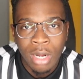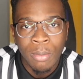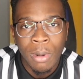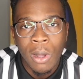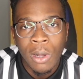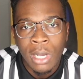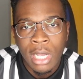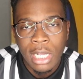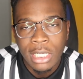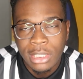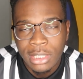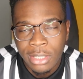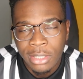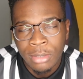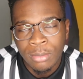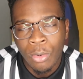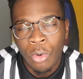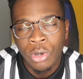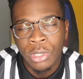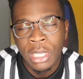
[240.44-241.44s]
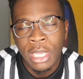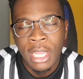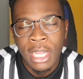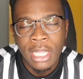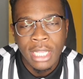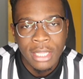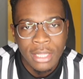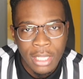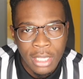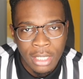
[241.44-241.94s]
about customers more than
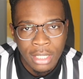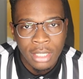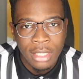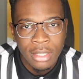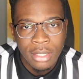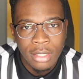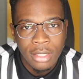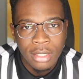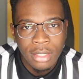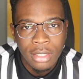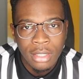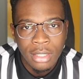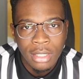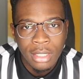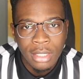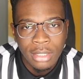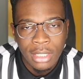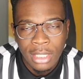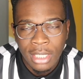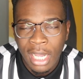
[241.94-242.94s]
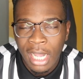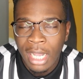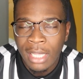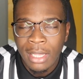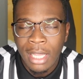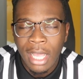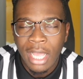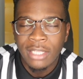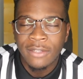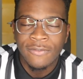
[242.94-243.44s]
anything. The
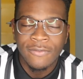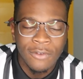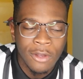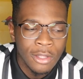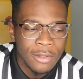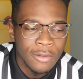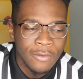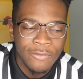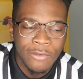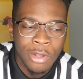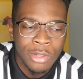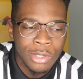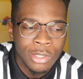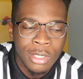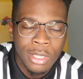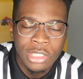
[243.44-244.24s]
guidelines for the